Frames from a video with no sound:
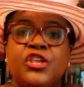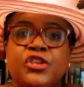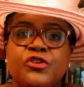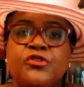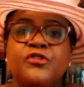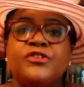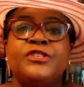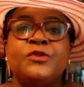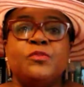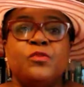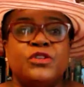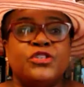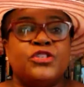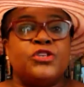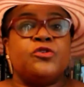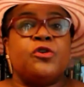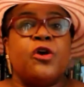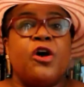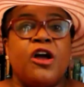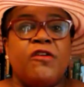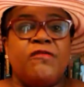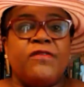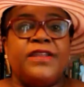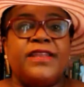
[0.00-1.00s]
using what you
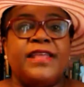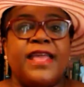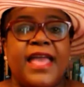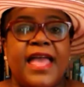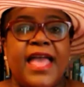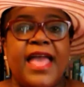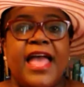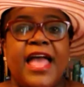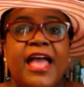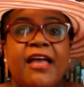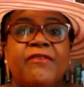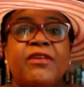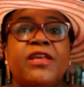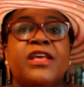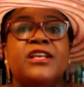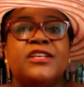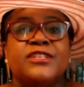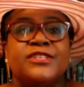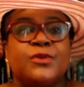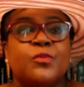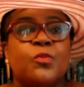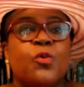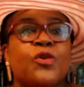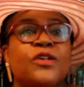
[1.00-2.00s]
already have?
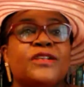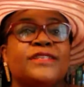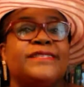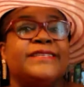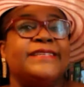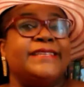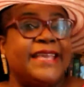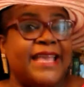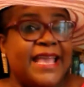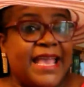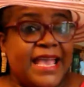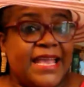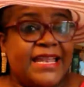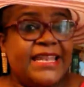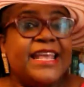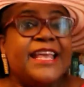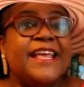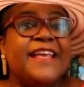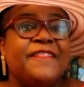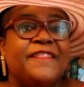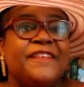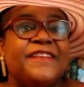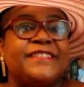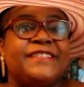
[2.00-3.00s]
So once again,
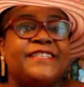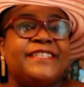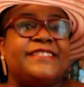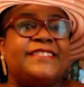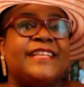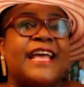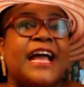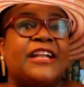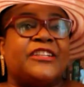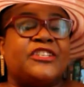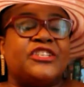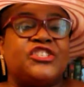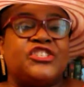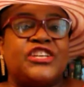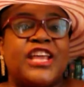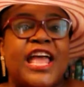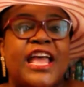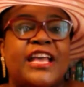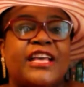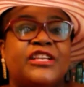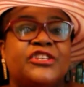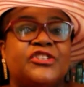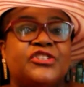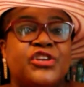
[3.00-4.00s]
this is Dr.
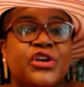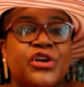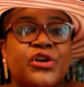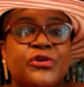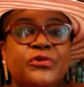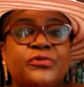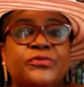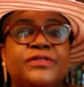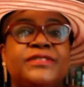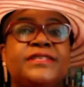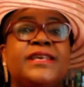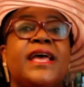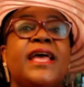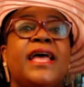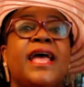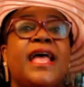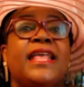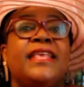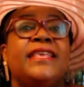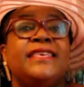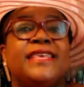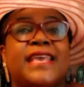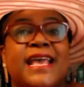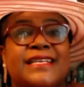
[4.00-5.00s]
Jaky Jones.
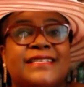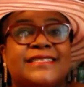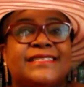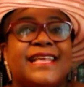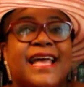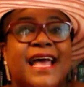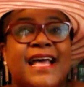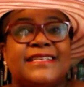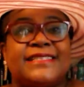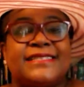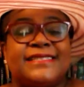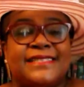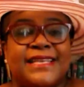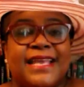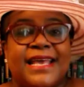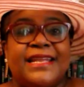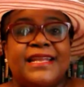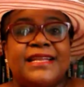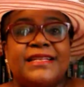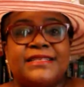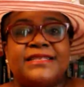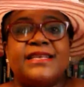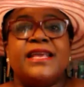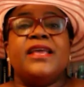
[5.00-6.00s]
Yes, I
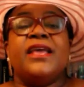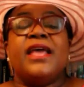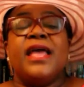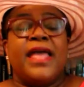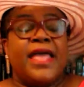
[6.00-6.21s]
said it.